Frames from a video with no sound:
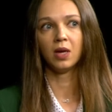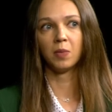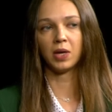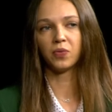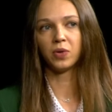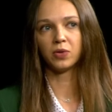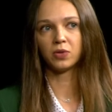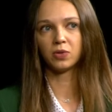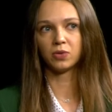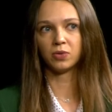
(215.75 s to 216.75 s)
But if we look
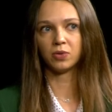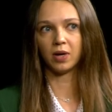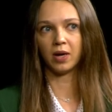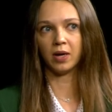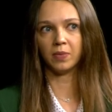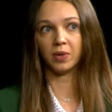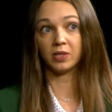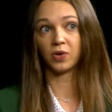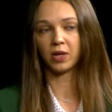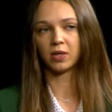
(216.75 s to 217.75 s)
to um,
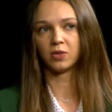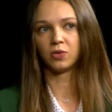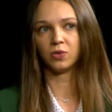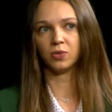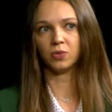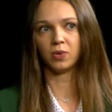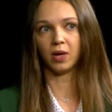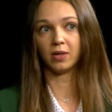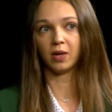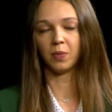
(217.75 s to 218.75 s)
Australia to
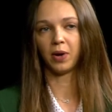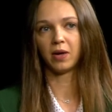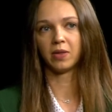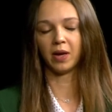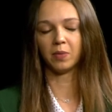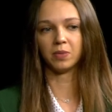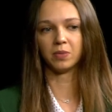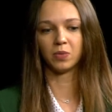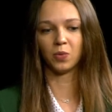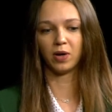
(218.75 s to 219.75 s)
and compare them,
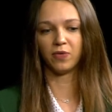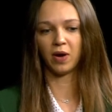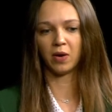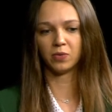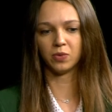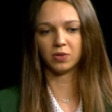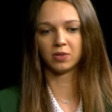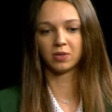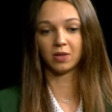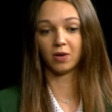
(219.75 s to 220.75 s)
what I found
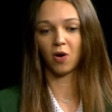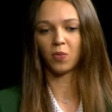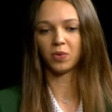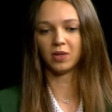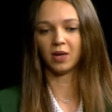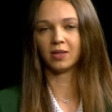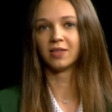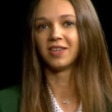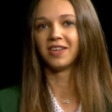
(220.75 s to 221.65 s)
was in common that